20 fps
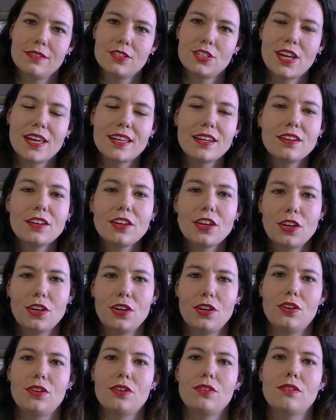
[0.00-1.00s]
Shannon
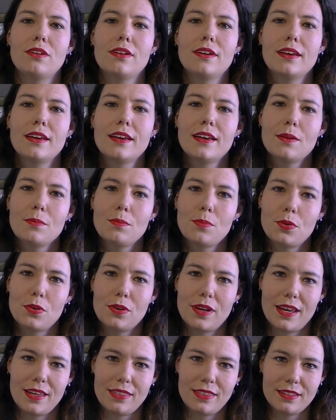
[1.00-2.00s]
Q put
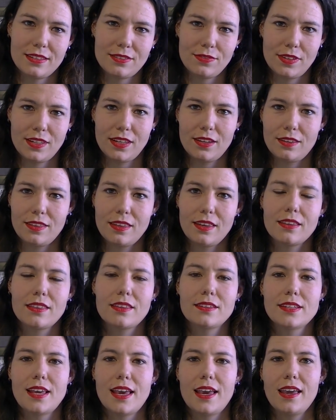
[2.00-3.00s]
out this video the other
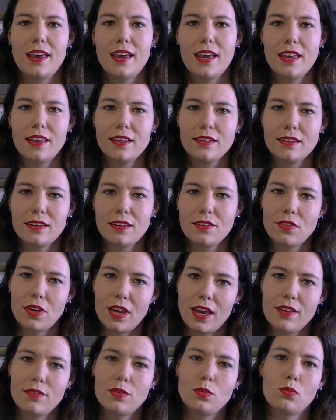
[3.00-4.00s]
day, and if you
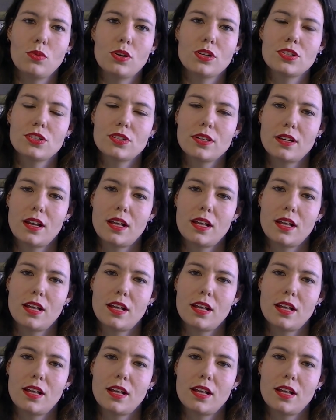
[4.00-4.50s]
haven't watched it,